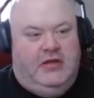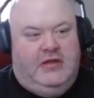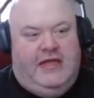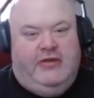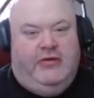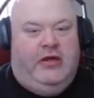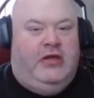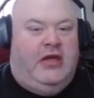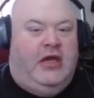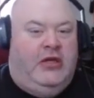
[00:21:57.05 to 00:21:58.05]
either a,
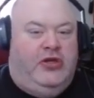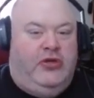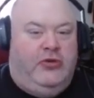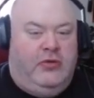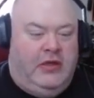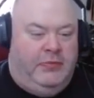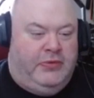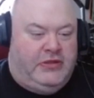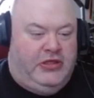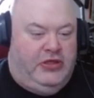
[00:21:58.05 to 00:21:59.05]
a new a
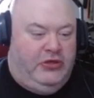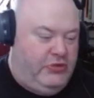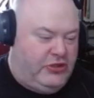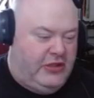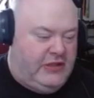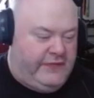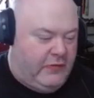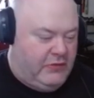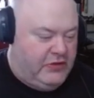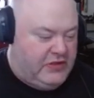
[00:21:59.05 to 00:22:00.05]
person new to
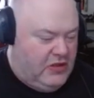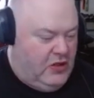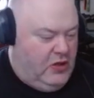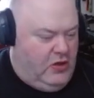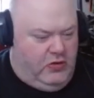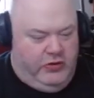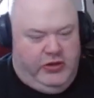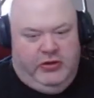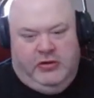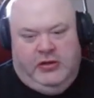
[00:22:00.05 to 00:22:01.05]
Transformers, or
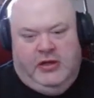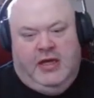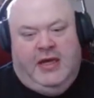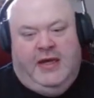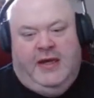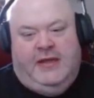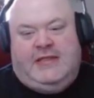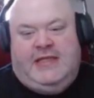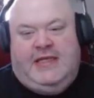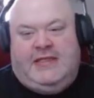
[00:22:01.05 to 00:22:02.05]
you're a
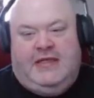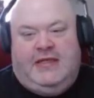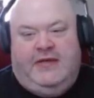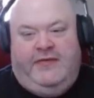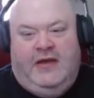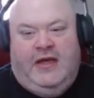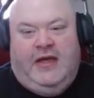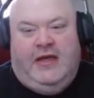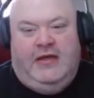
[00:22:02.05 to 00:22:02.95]
seasoned uh,